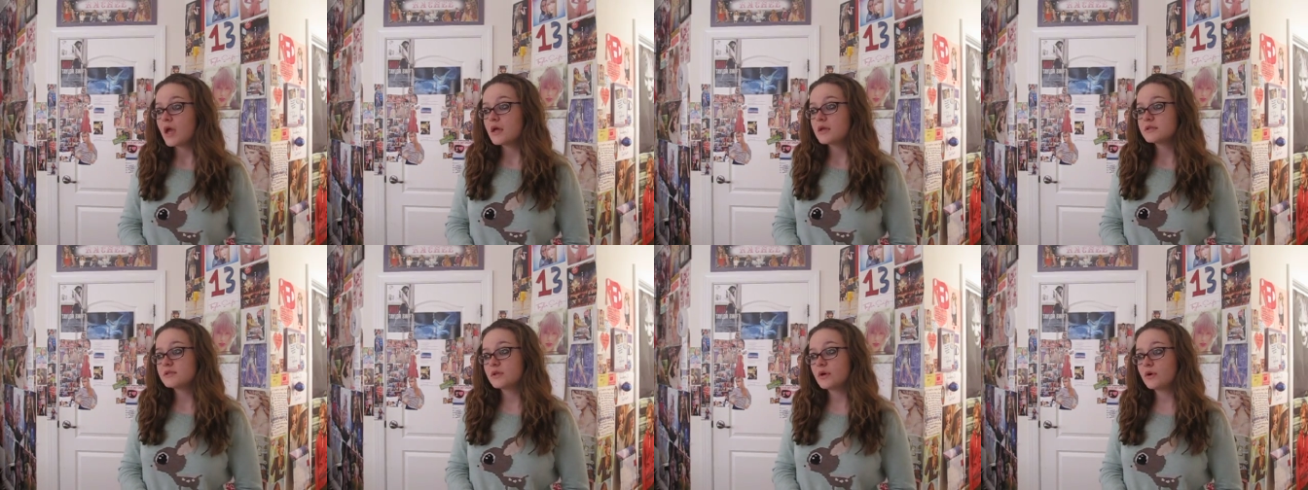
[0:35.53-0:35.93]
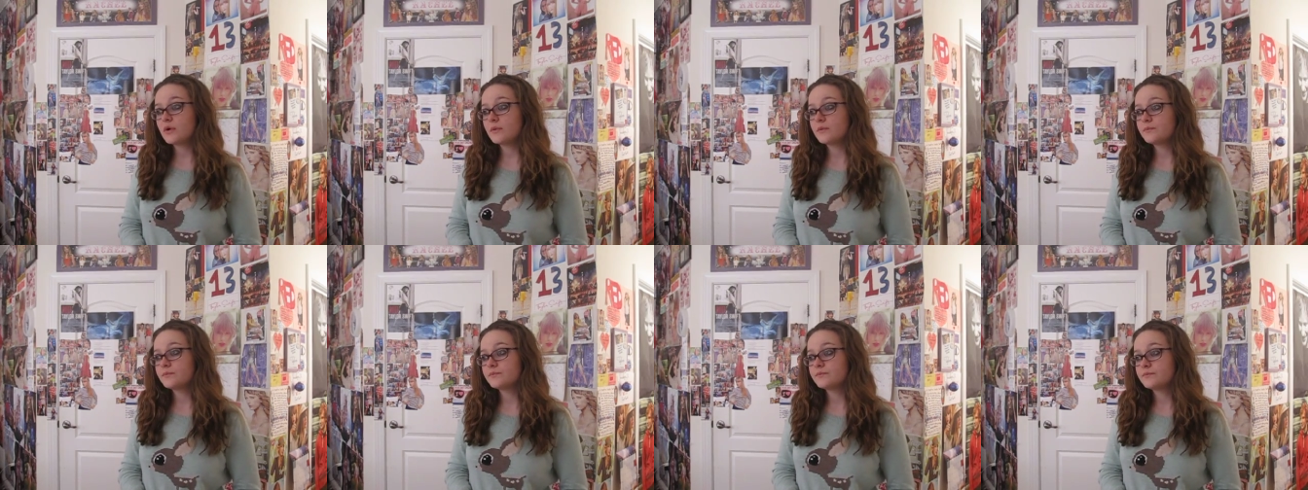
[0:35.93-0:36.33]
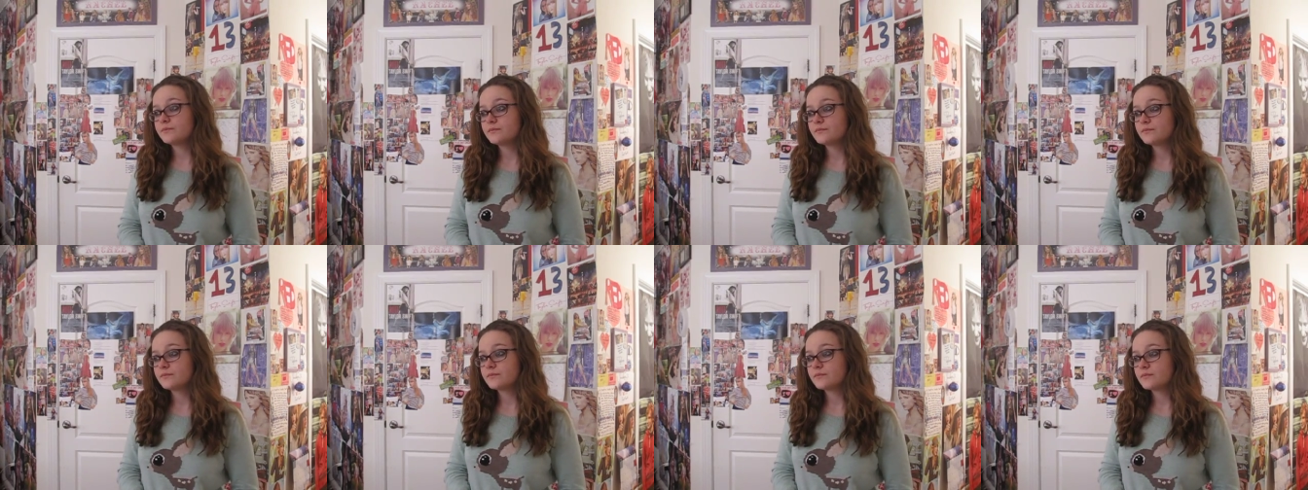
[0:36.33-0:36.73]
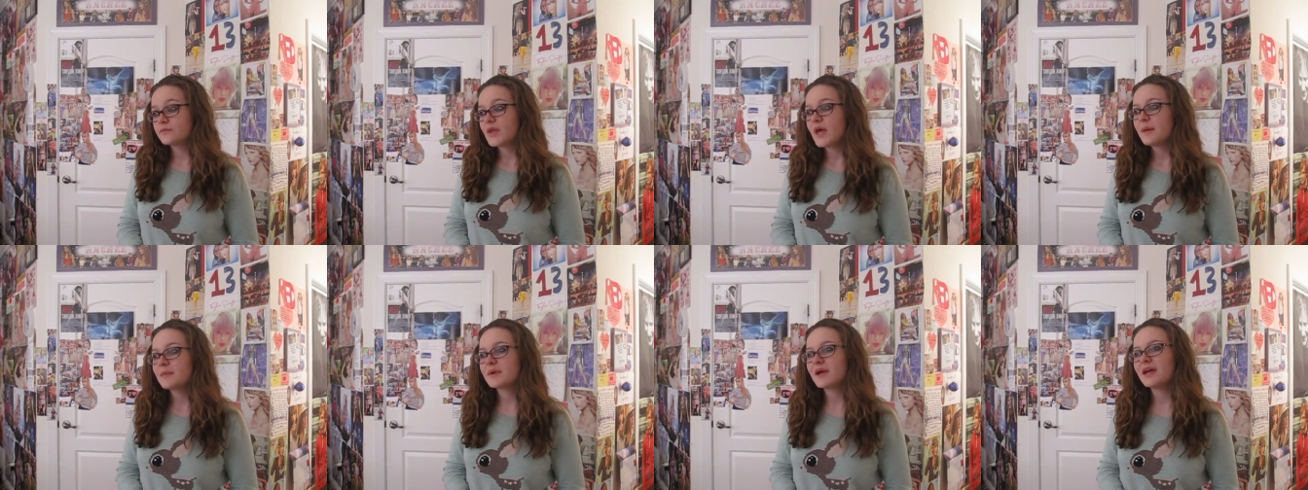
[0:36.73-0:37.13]
So
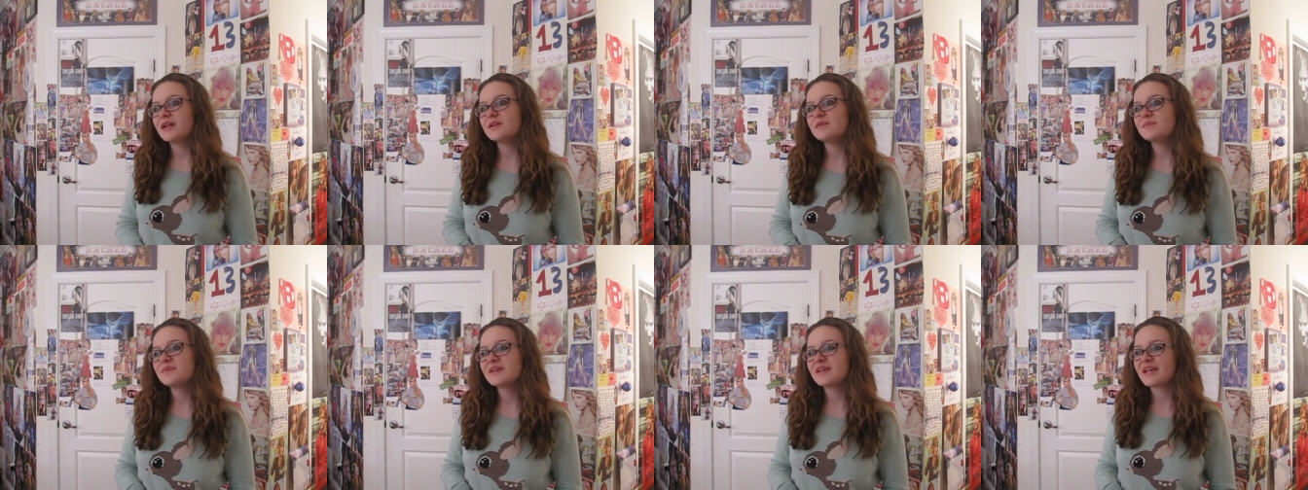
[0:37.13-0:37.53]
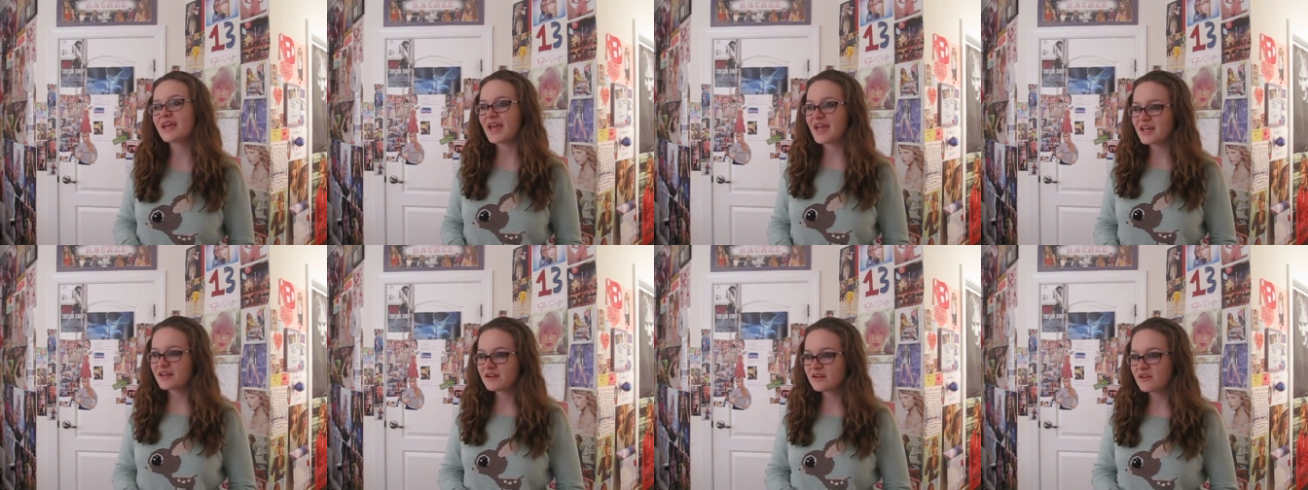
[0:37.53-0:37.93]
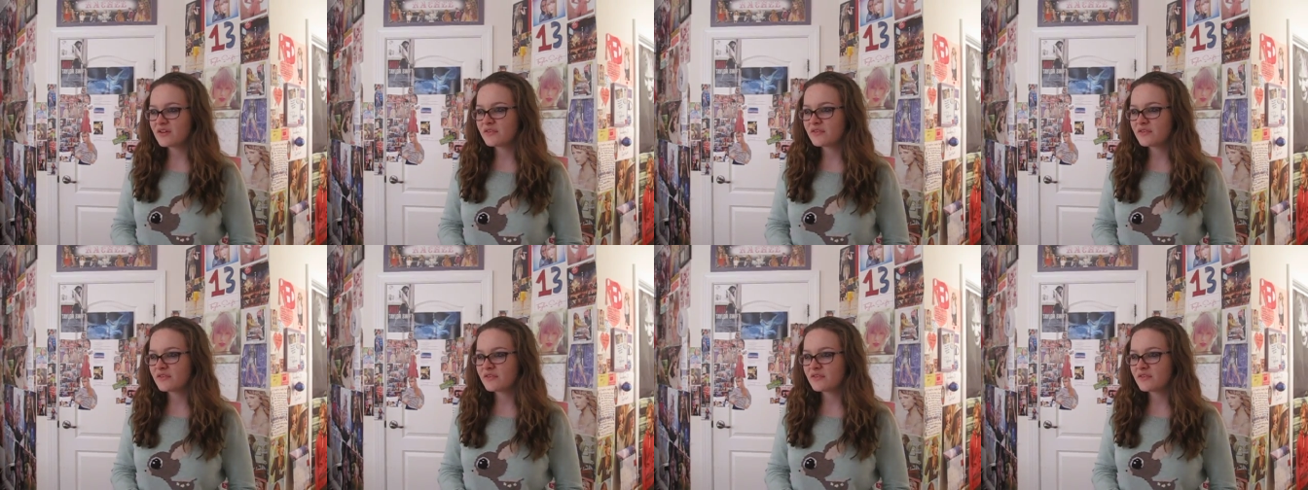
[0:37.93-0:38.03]
I'm kind of being hated